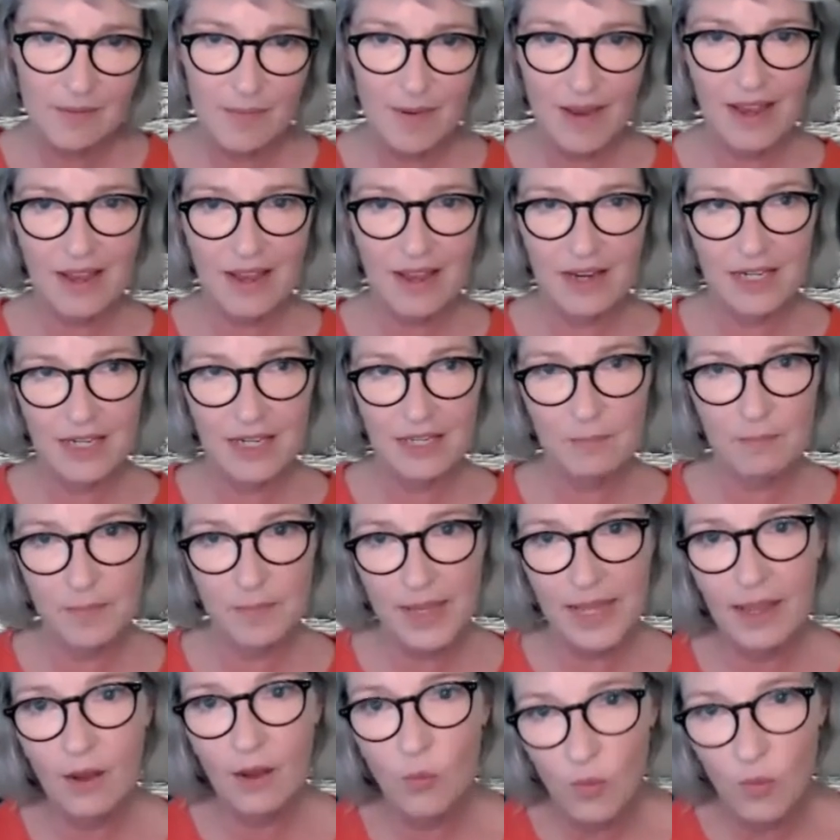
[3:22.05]
it's about
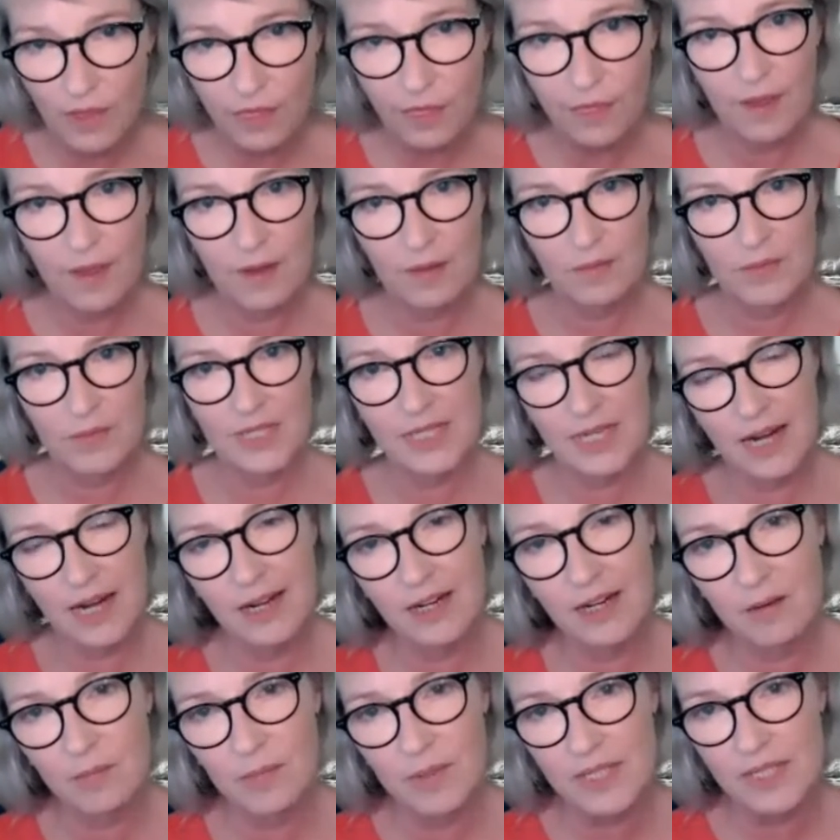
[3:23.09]
being with them,
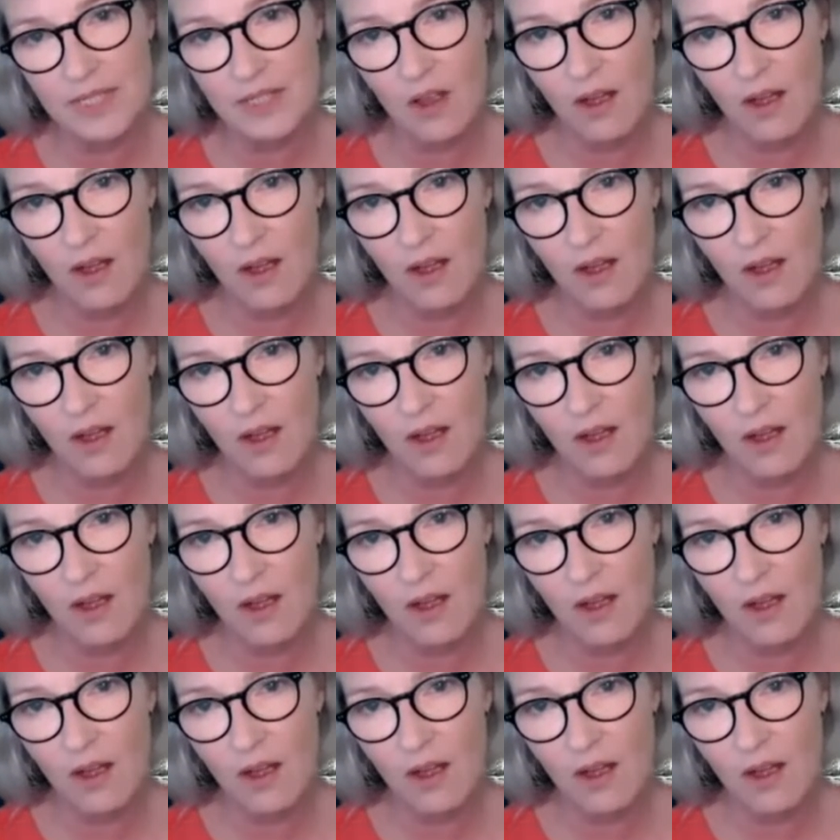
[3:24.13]
standing